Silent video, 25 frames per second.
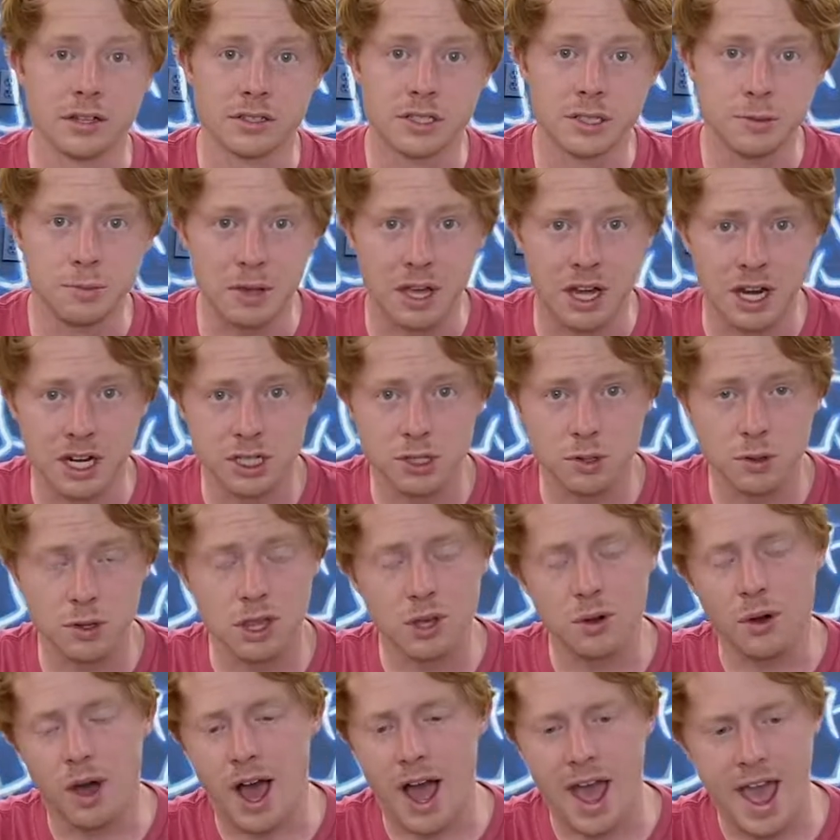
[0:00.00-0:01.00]
to be honest with
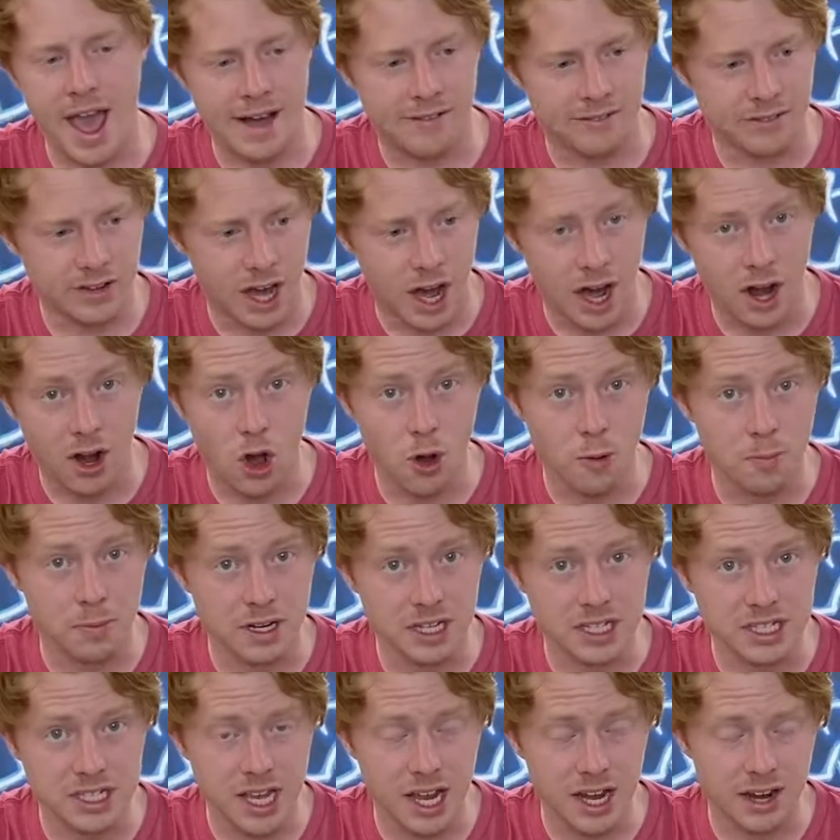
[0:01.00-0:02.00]
you, I have not opened
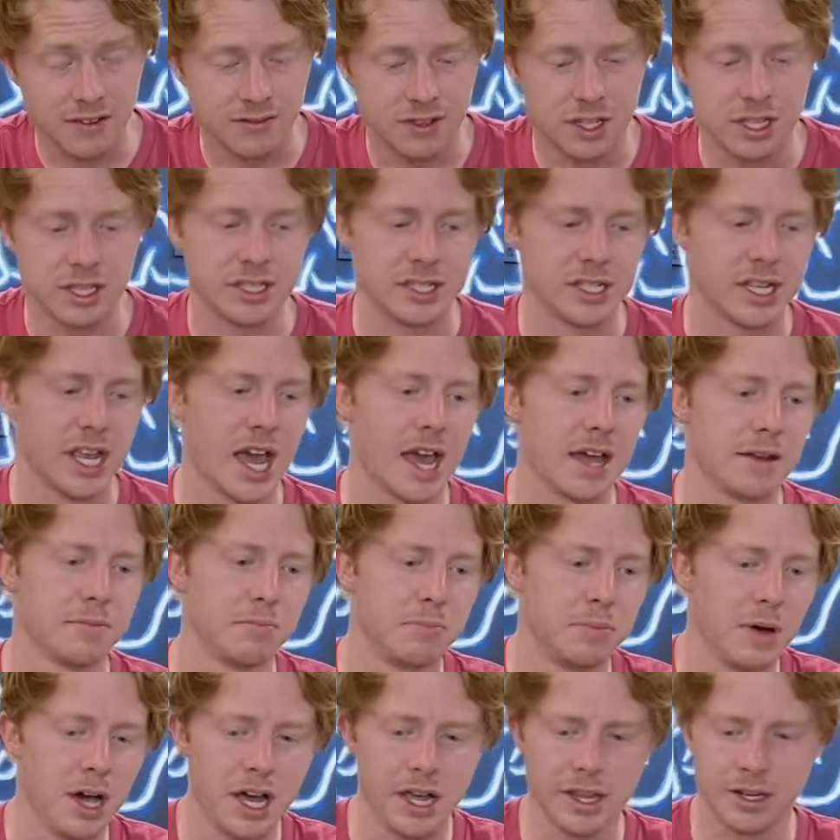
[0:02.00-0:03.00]
a set of these yet,
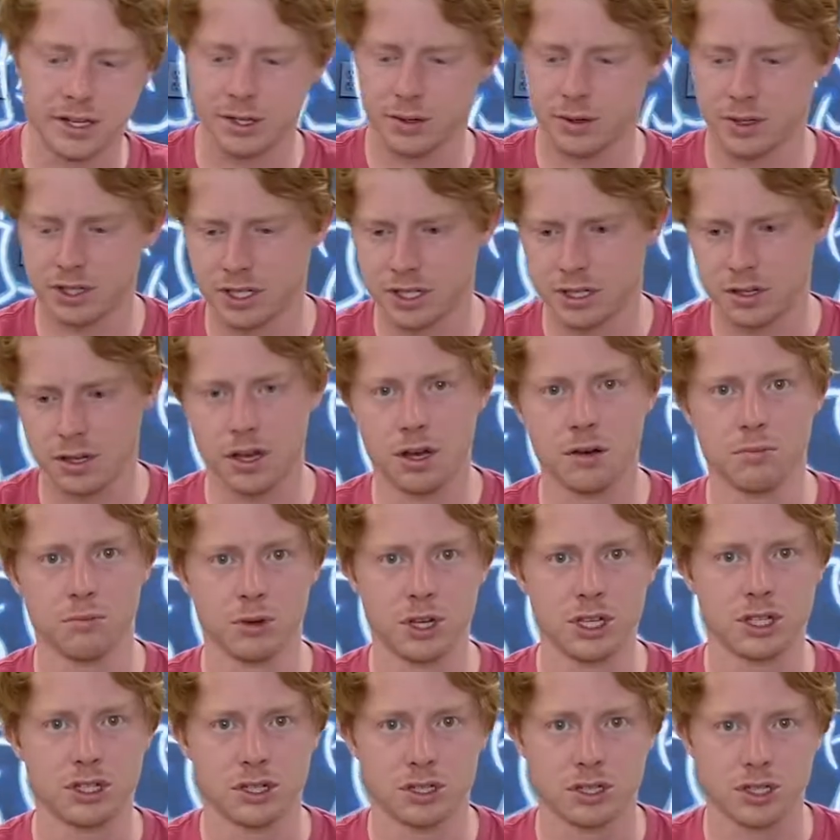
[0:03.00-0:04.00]
but doing some
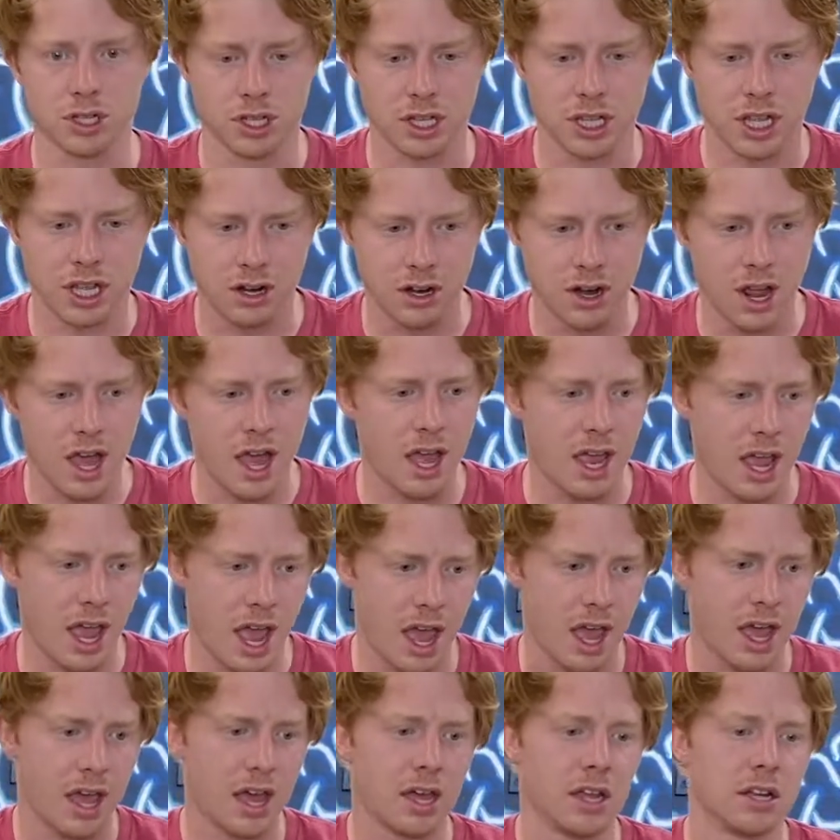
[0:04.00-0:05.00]
research on the internet
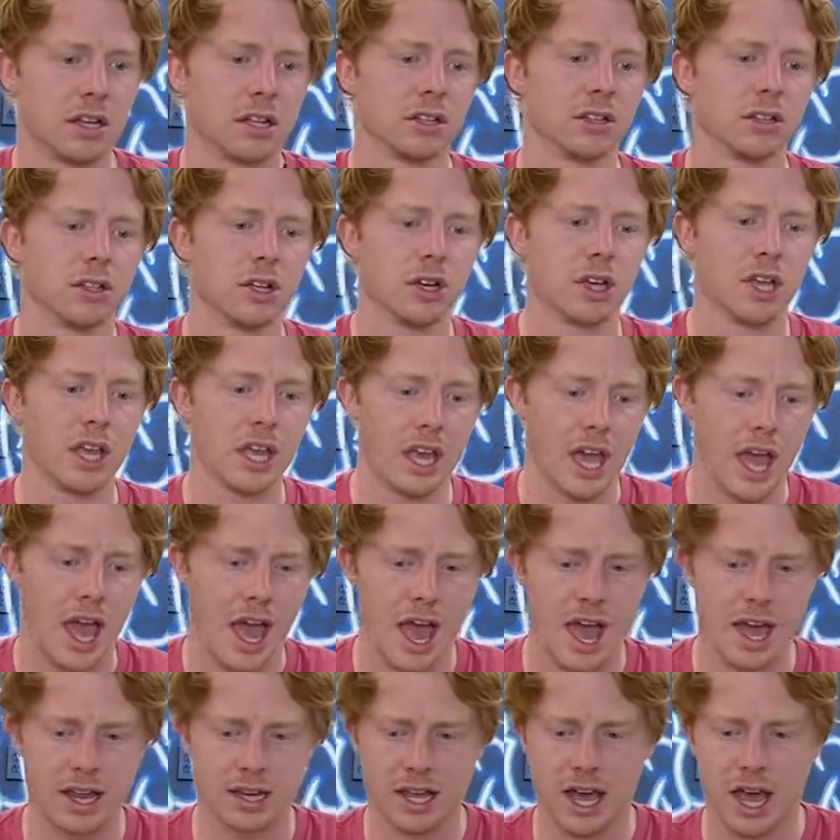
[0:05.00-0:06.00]
and looking
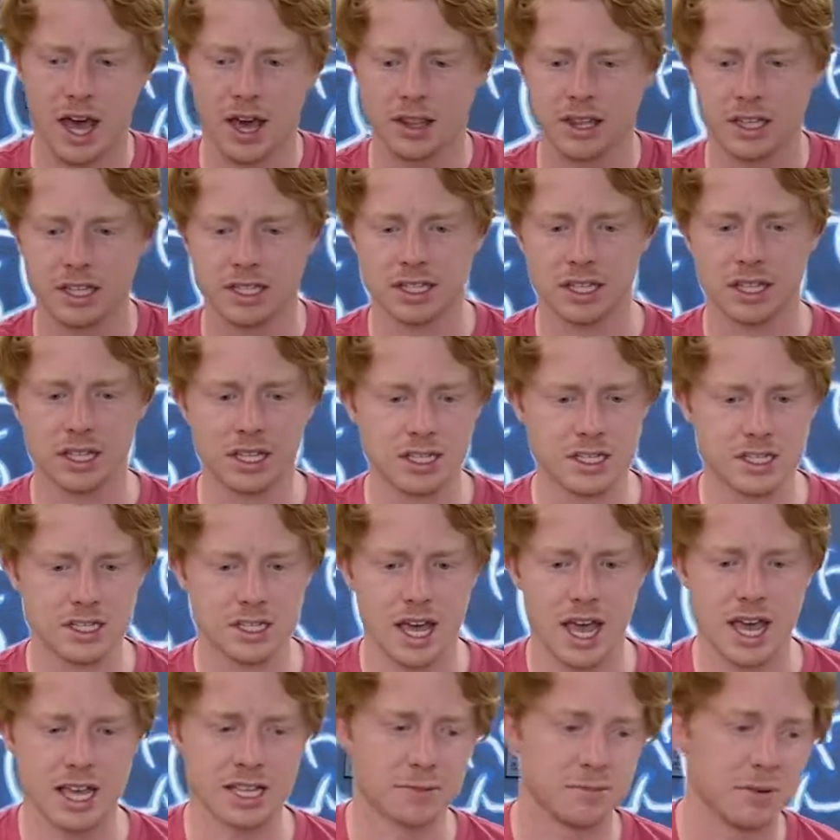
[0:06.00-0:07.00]
at how this lens
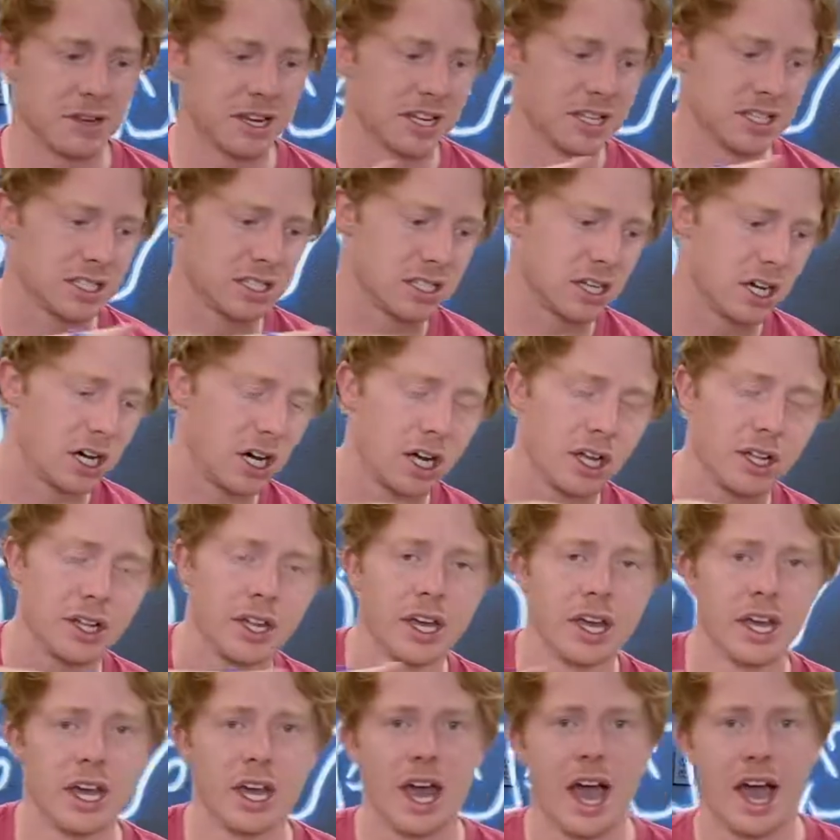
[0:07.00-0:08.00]
has been installed,
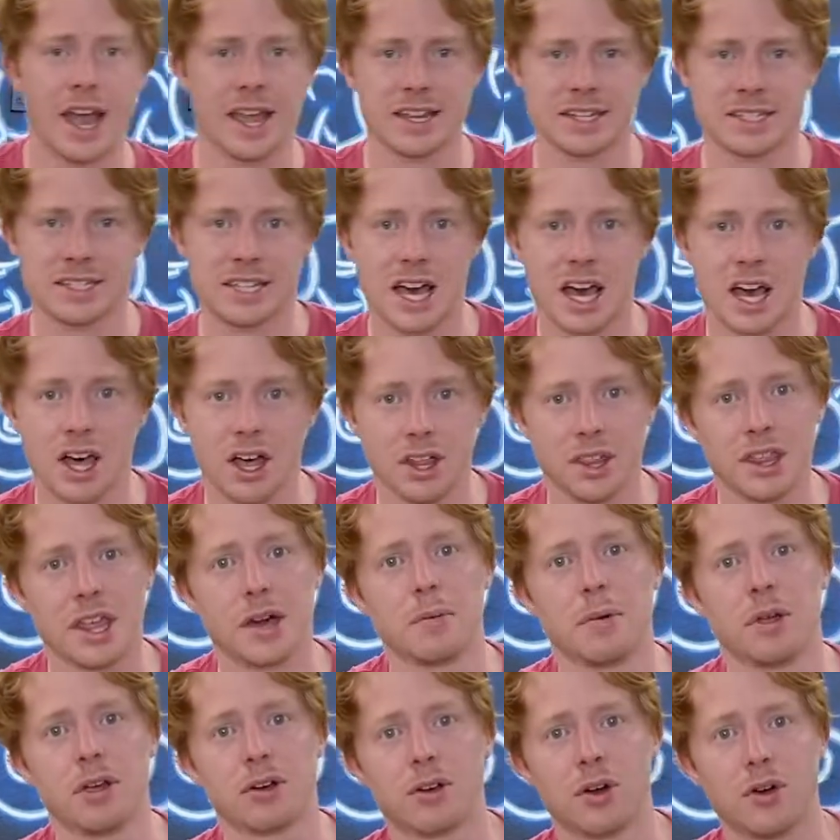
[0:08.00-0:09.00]
I can tell that
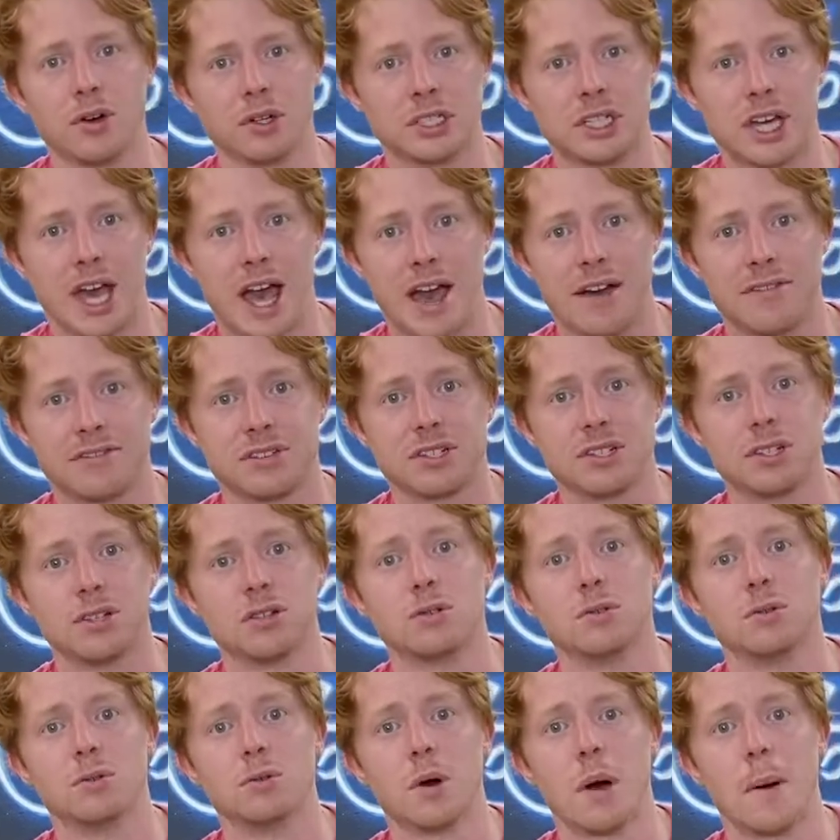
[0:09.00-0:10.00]
we are going to have
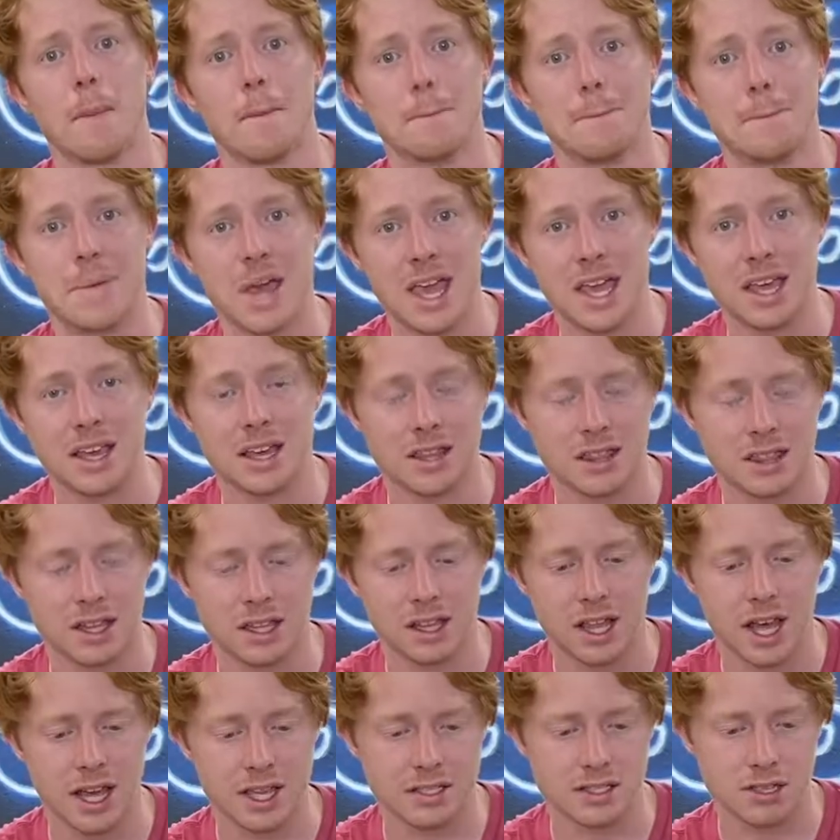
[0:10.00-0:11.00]
to bake the
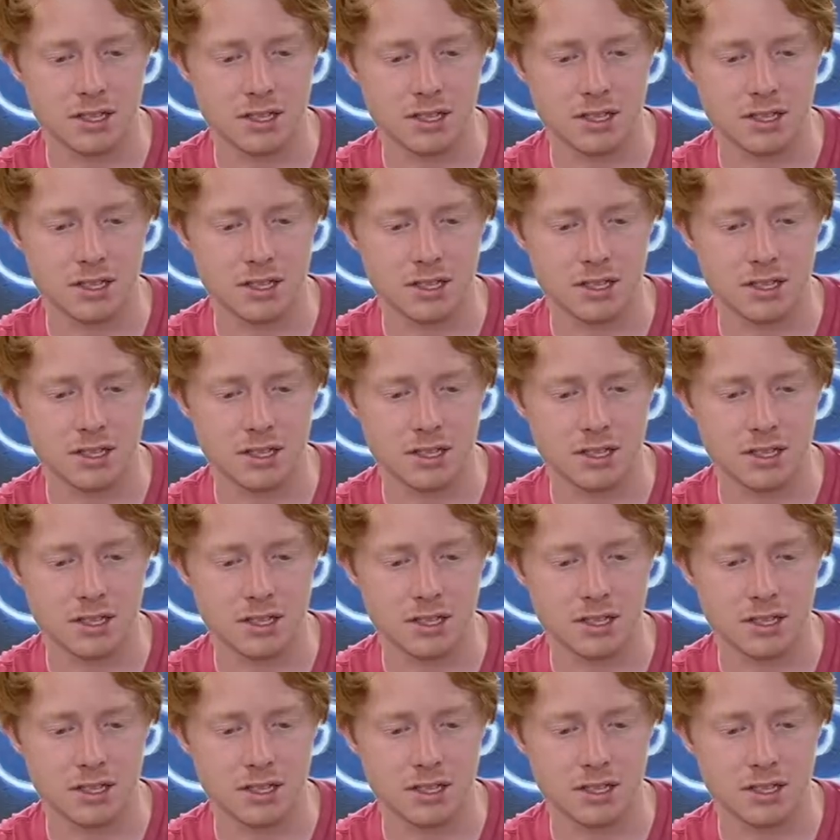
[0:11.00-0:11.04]
lights